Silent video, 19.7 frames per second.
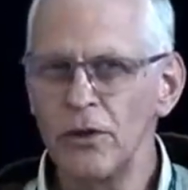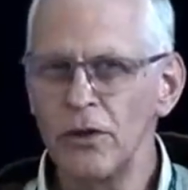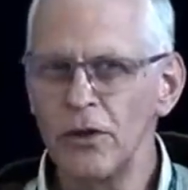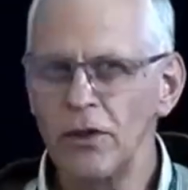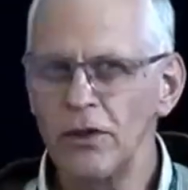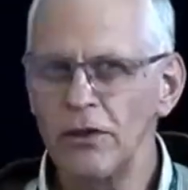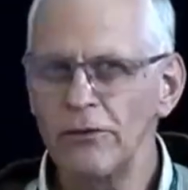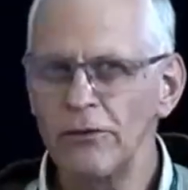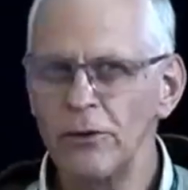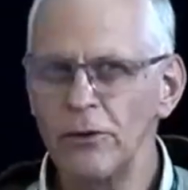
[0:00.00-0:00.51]

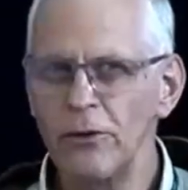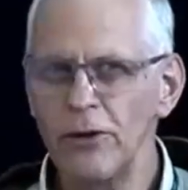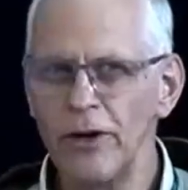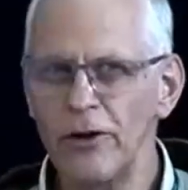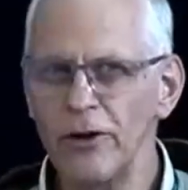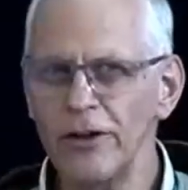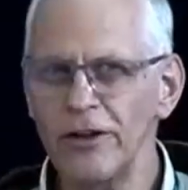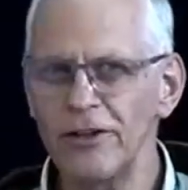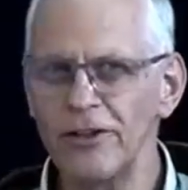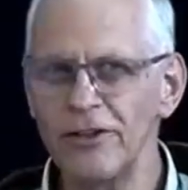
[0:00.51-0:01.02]
If you're
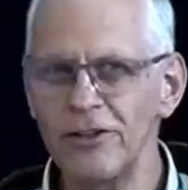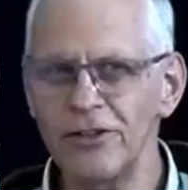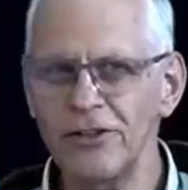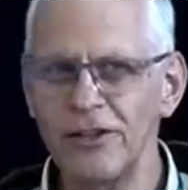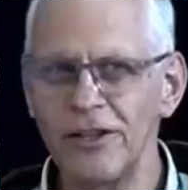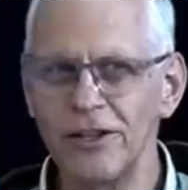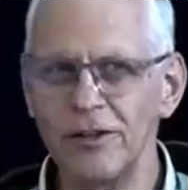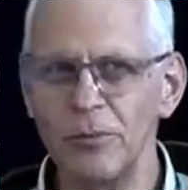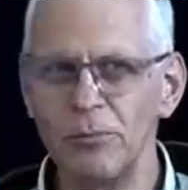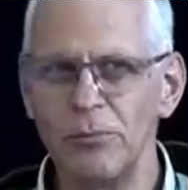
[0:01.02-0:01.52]
air
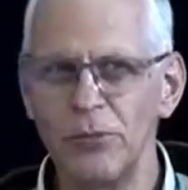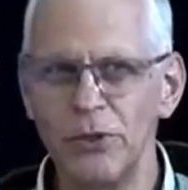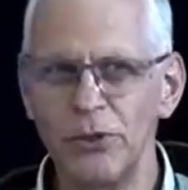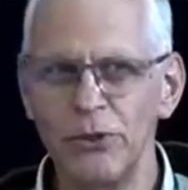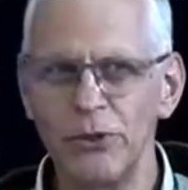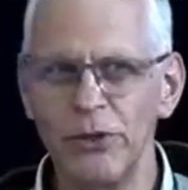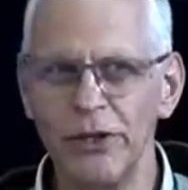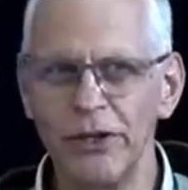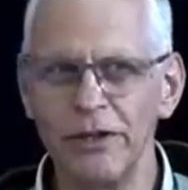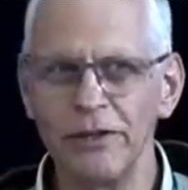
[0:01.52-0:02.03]
conditioning a
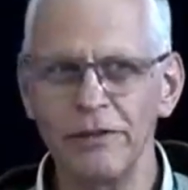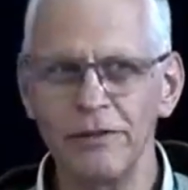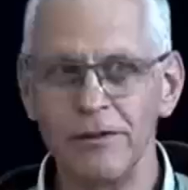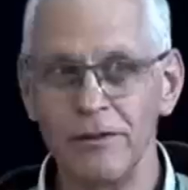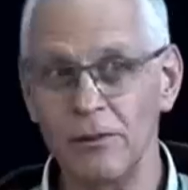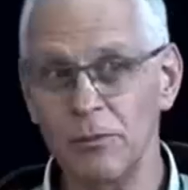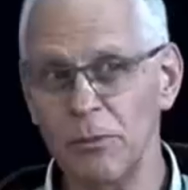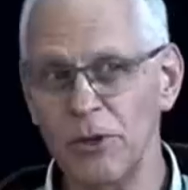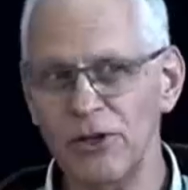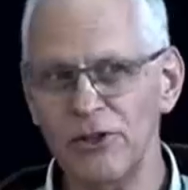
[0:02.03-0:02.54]
building,
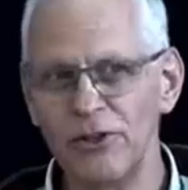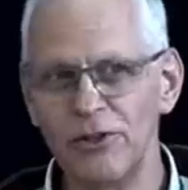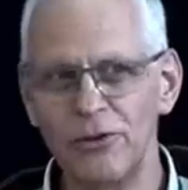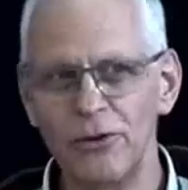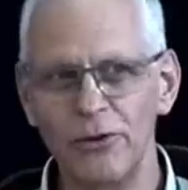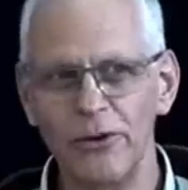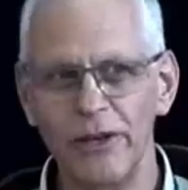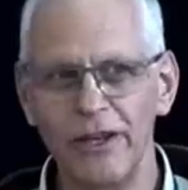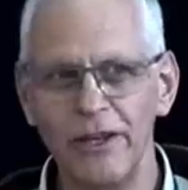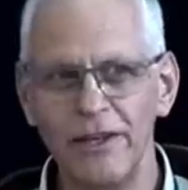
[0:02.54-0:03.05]
especially
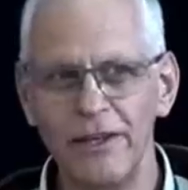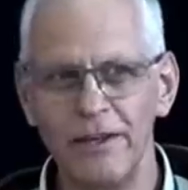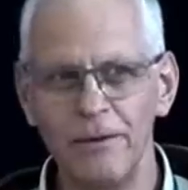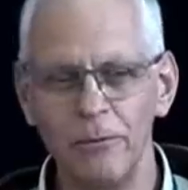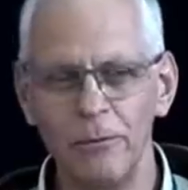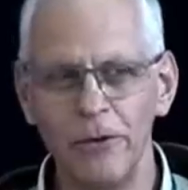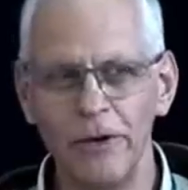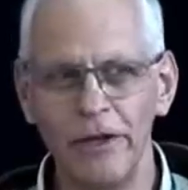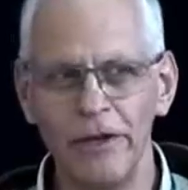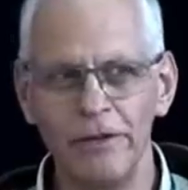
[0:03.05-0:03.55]
during a
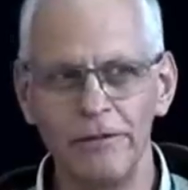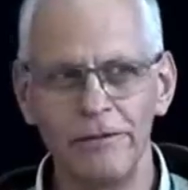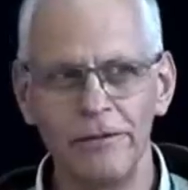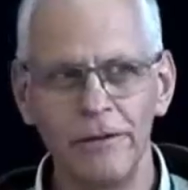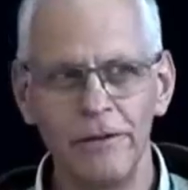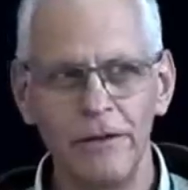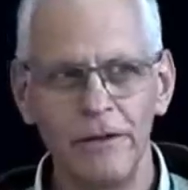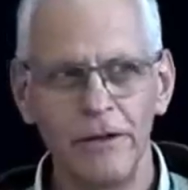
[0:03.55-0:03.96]
heat wave,